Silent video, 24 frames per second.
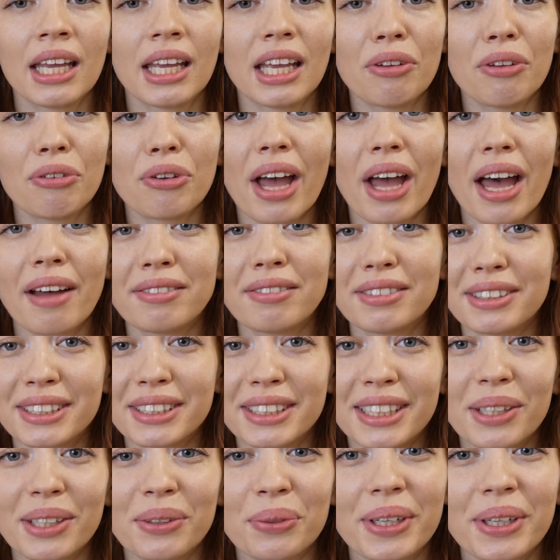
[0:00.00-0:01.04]
If you have a
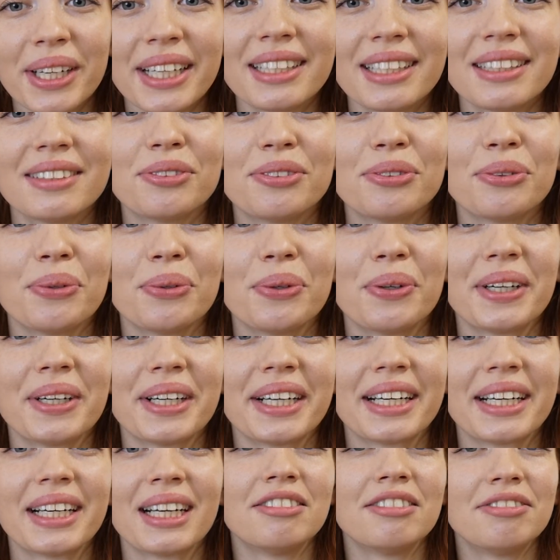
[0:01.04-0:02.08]
secret
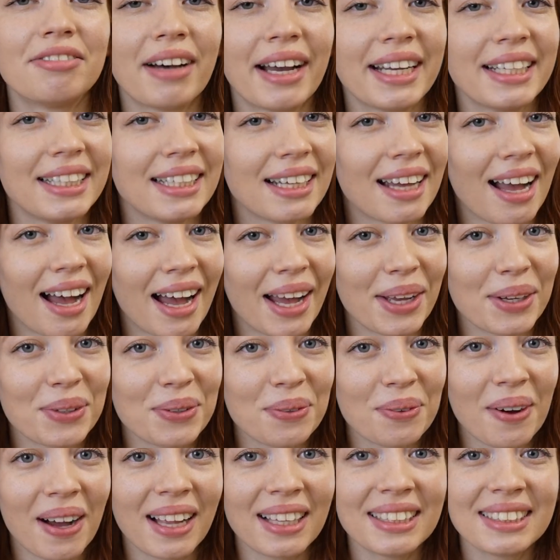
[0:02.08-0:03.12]
for finding high
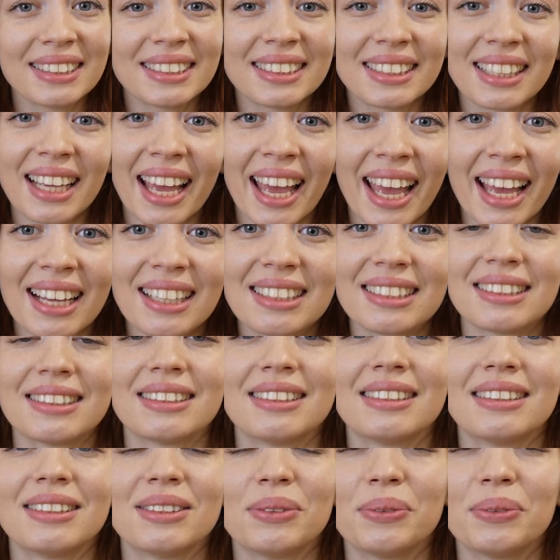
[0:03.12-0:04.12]
quality eggs